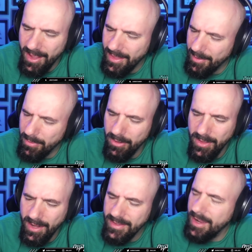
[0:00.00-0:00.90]
Like bro,
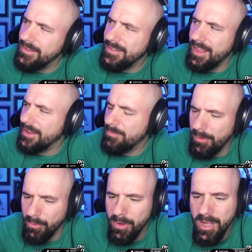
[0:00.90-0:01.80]
like, they just, like
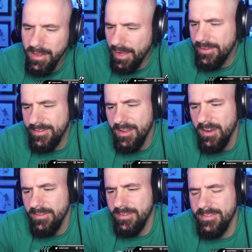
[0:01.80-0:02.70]
bro, like
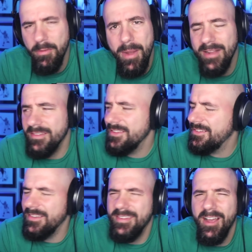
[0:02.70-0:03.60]
seriously, somebody just needs
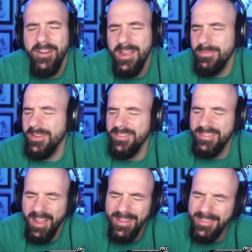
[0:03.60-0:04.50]
to tell them to
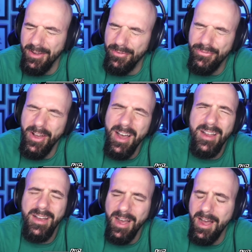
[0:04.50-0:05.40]
shut the
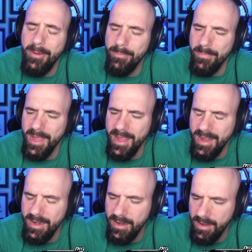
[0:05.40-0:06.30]
fuck up,
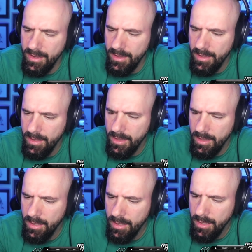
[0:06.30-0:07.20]
man.
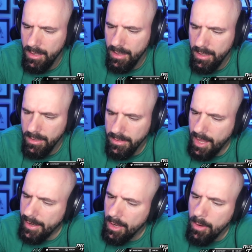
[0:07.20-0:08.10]

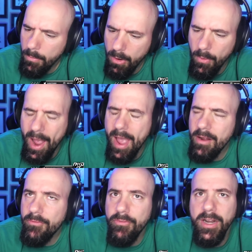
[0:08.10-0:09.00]
Like bro,
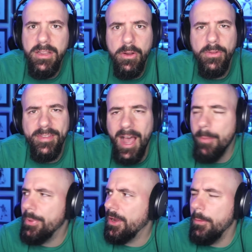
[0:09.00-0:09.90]
every little
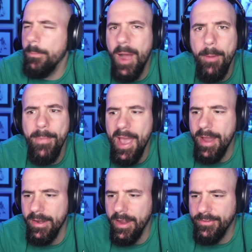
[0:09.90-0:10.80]
topic about
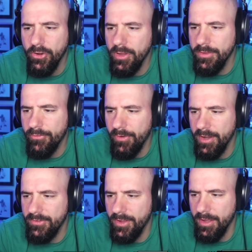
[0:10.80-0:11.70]
Madden they turn into
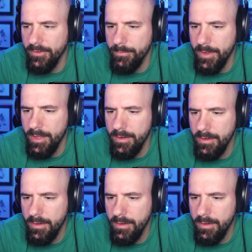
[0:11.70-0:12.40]
franchise, man.